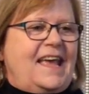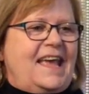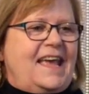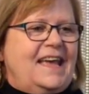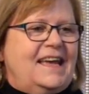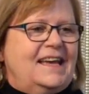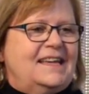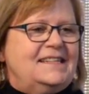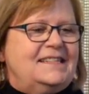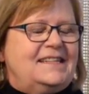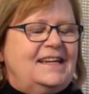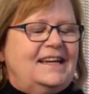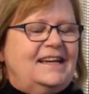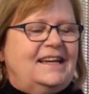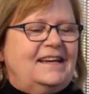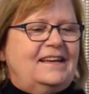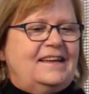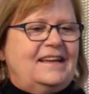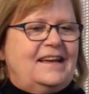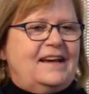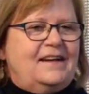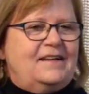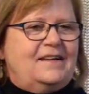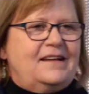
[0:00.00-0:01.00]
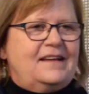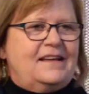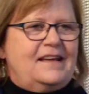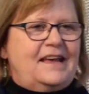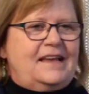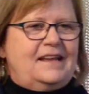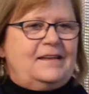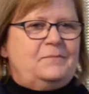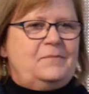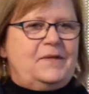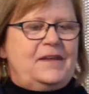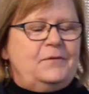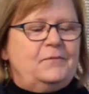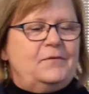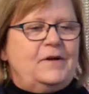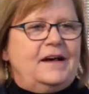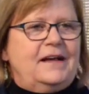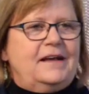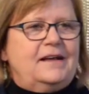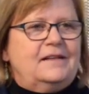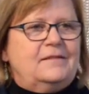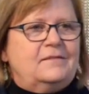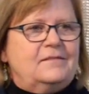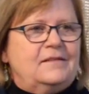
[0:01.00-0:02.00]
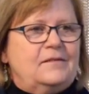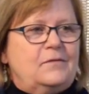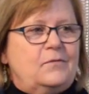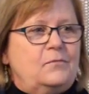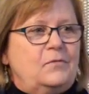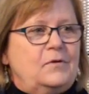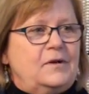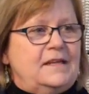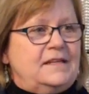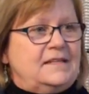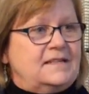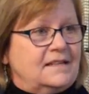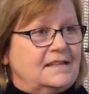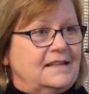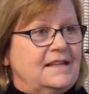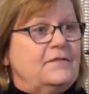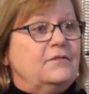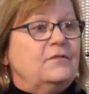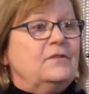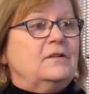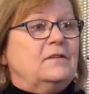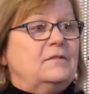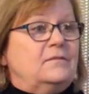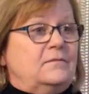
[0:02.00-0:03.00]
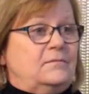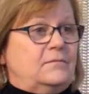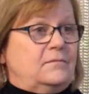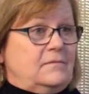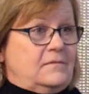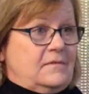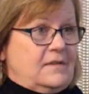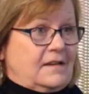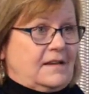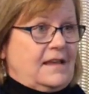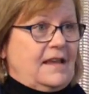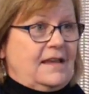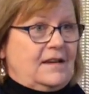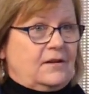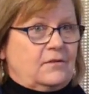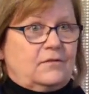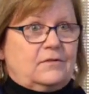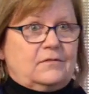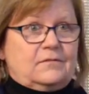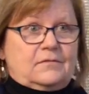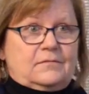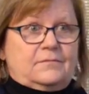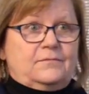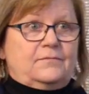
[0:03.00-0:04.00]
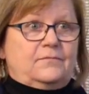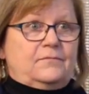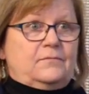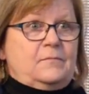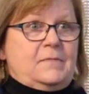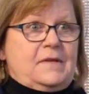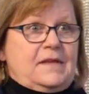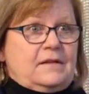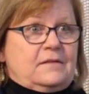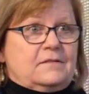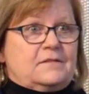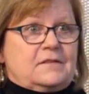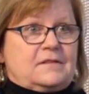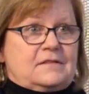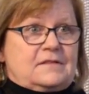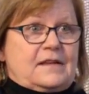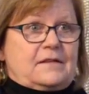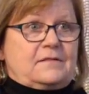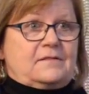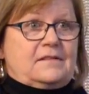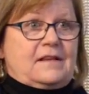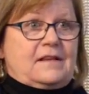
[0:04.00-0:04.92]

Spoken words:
And meanwhile, we delivered the catered meals